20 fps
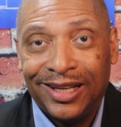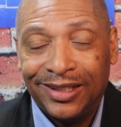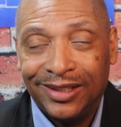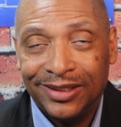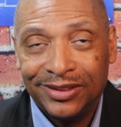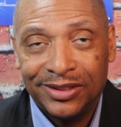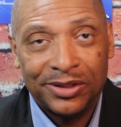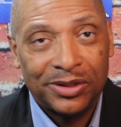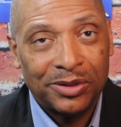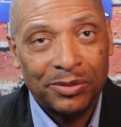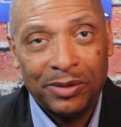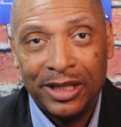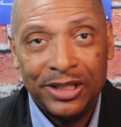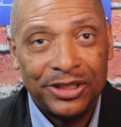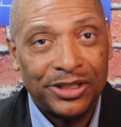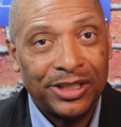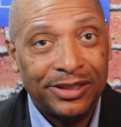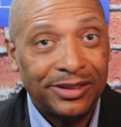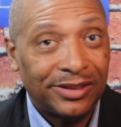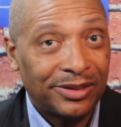the
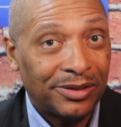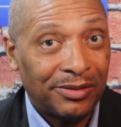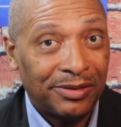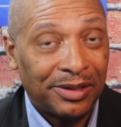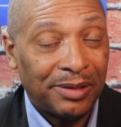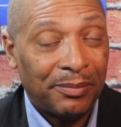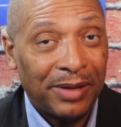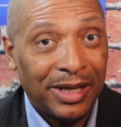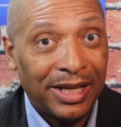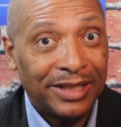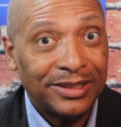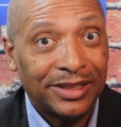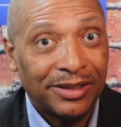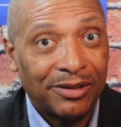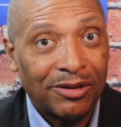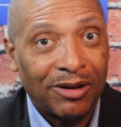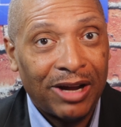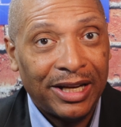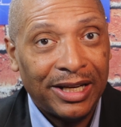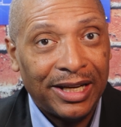situation sort of demands
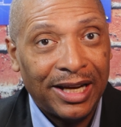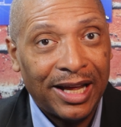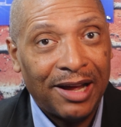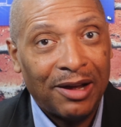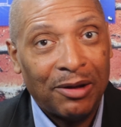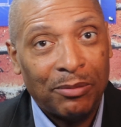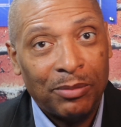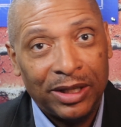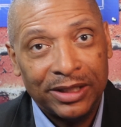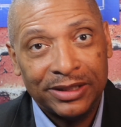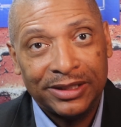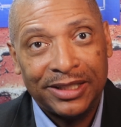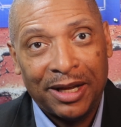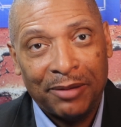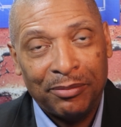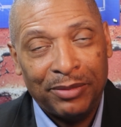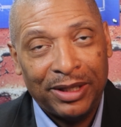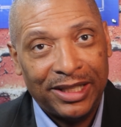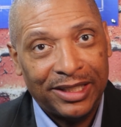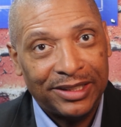it right now, but it's
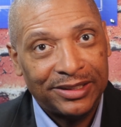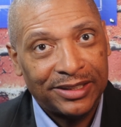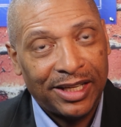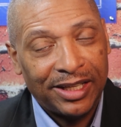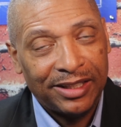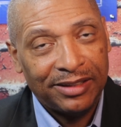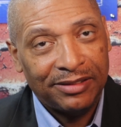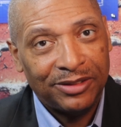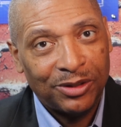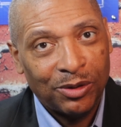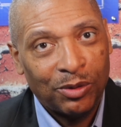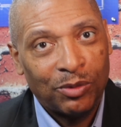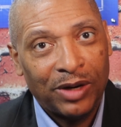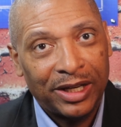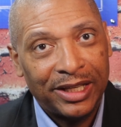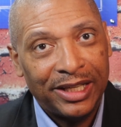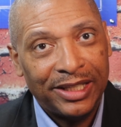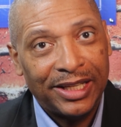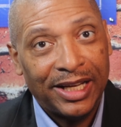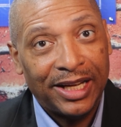not because I don't
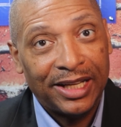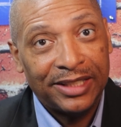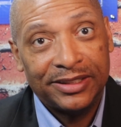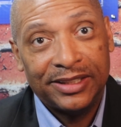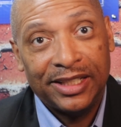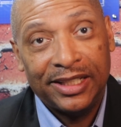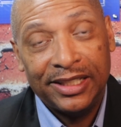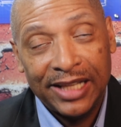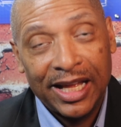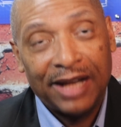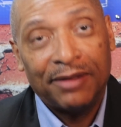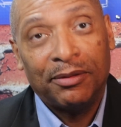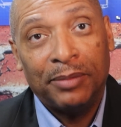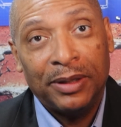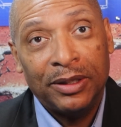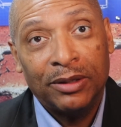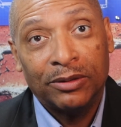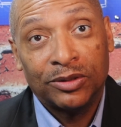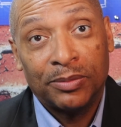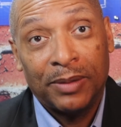recognize that not
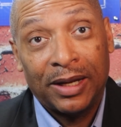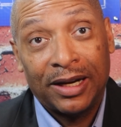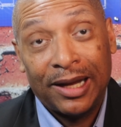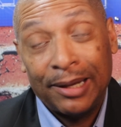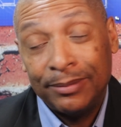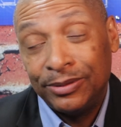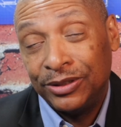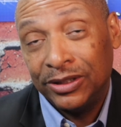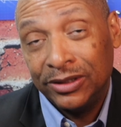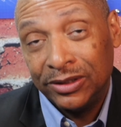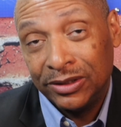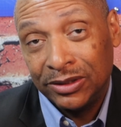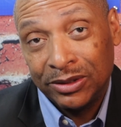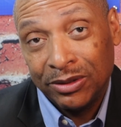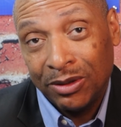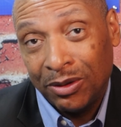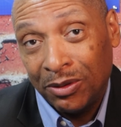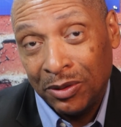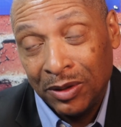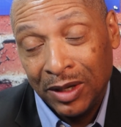everybody knows about options.
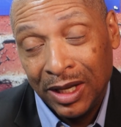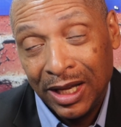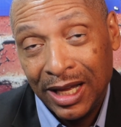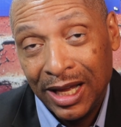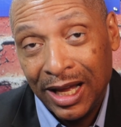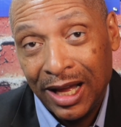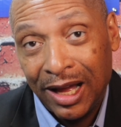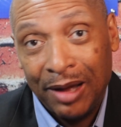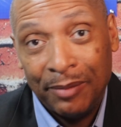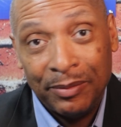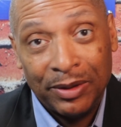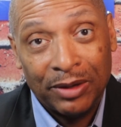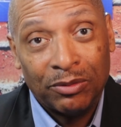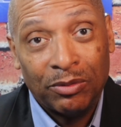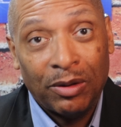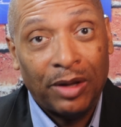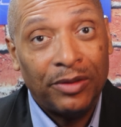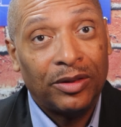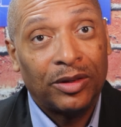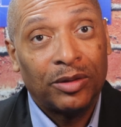So I'm going to
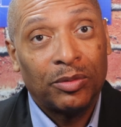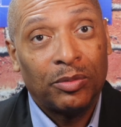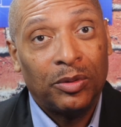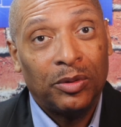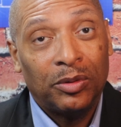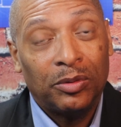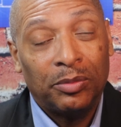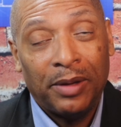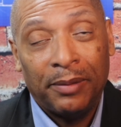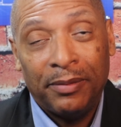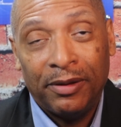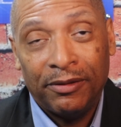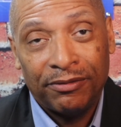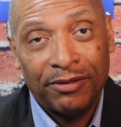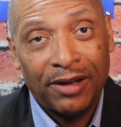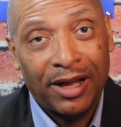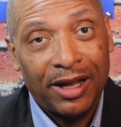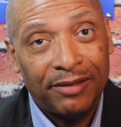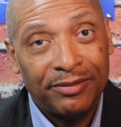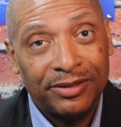run through maybe
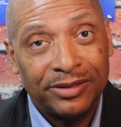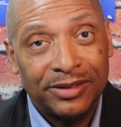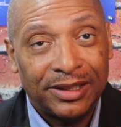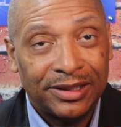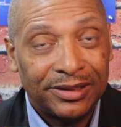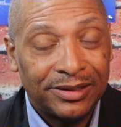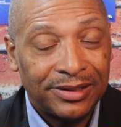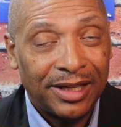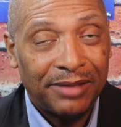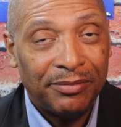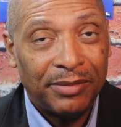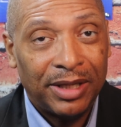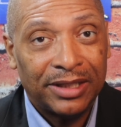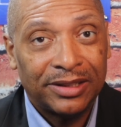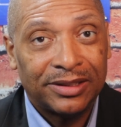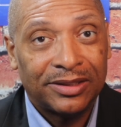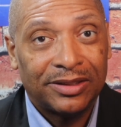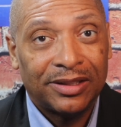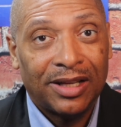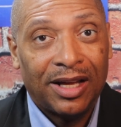5 to 10
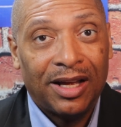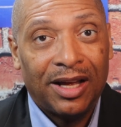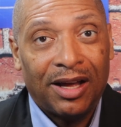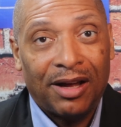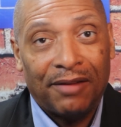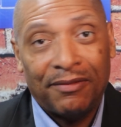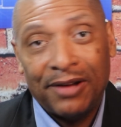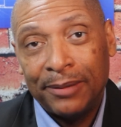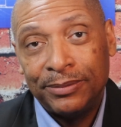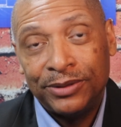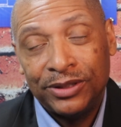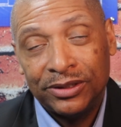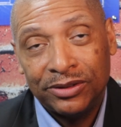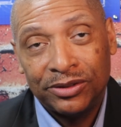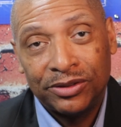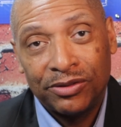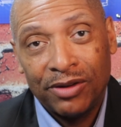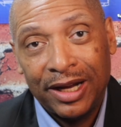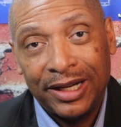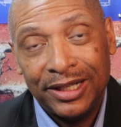minutes of option
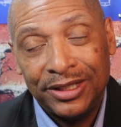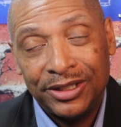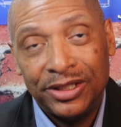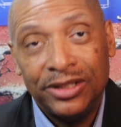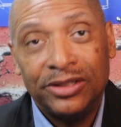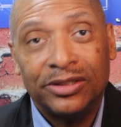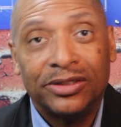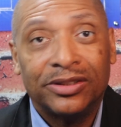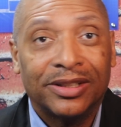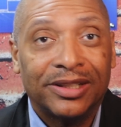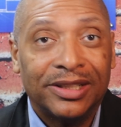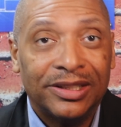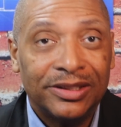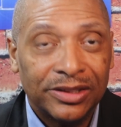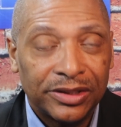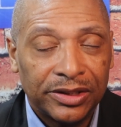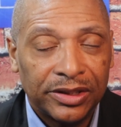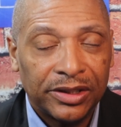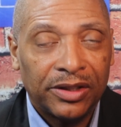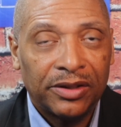strategies to
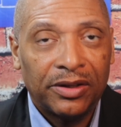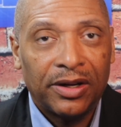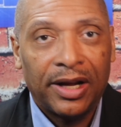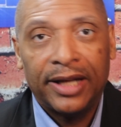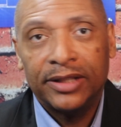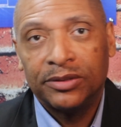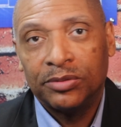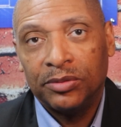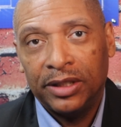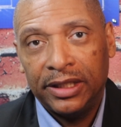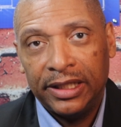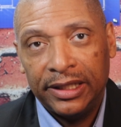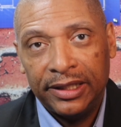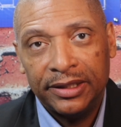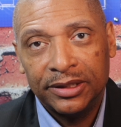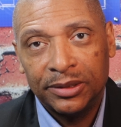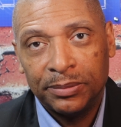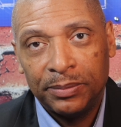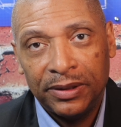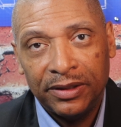consider as we're in
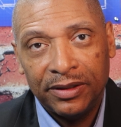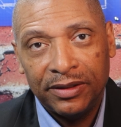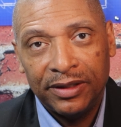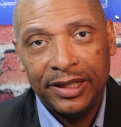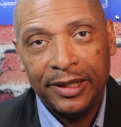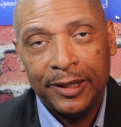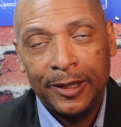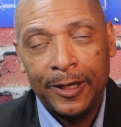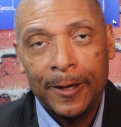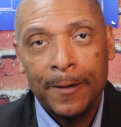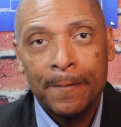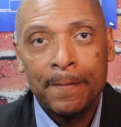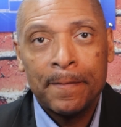this period